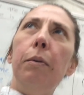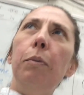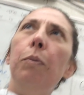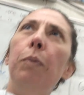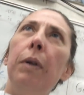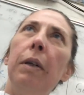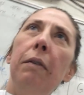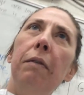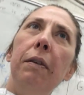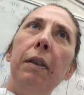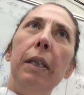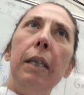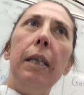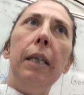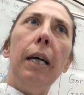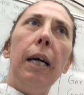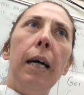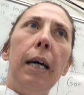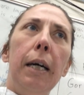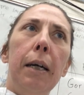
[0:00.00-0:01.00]
one of
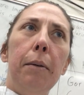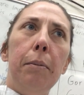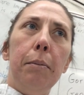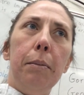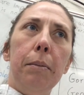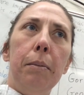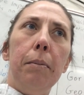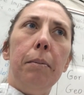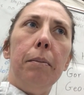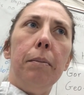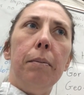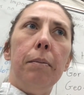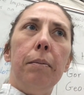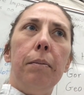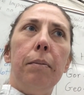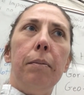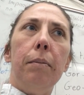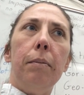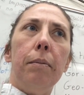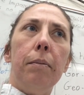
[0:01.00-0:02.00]
the
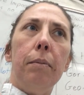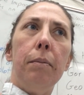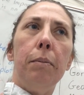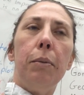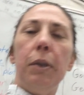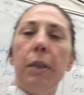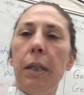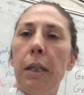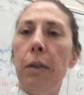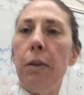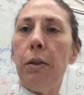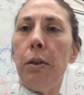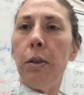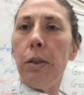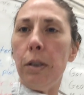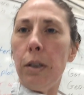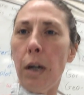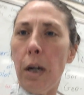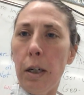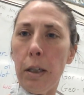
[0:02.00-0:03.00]

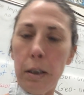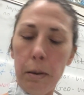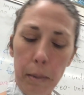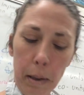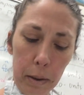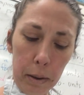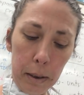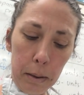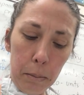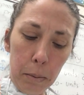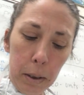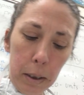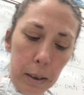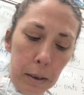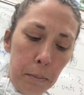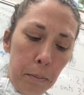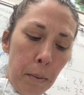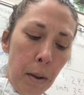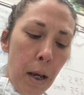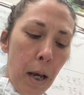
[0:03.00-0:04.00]
presenters talks about
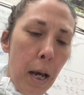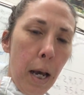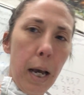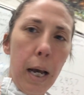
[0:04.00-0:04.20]
symbolism,